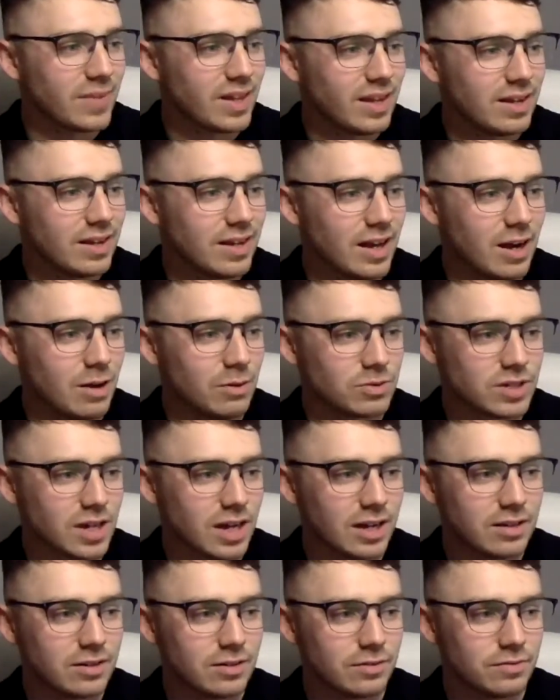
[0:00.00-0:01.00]
Yeah, I was
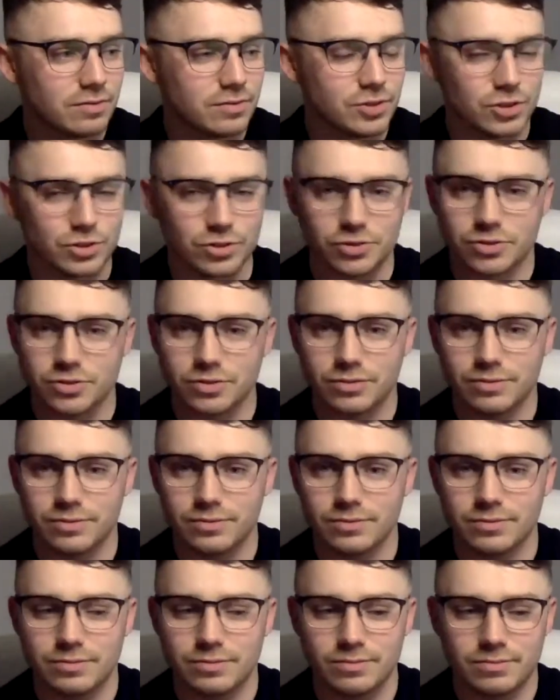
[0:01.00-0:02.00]
kind of just
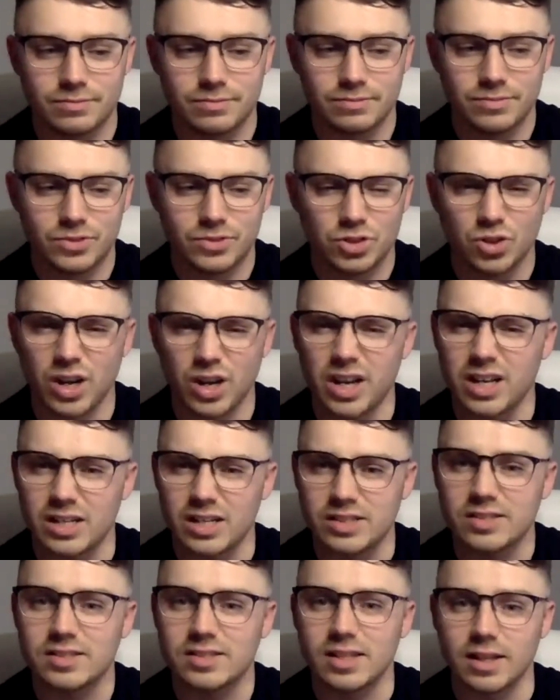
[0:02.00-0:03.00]
trading
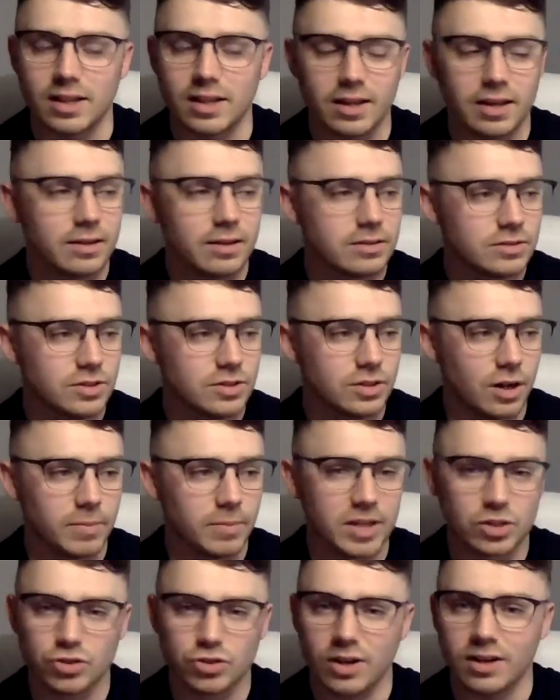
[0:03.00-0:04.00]
silly, do you know what I mean?
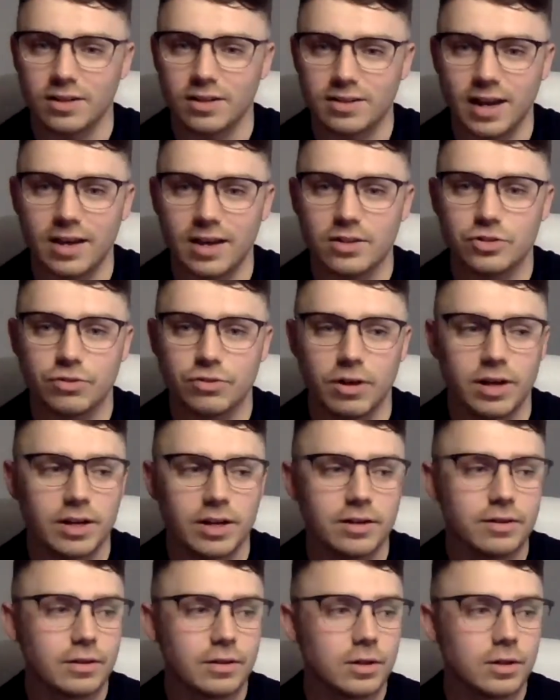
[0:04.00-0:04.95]
Trying to day trade.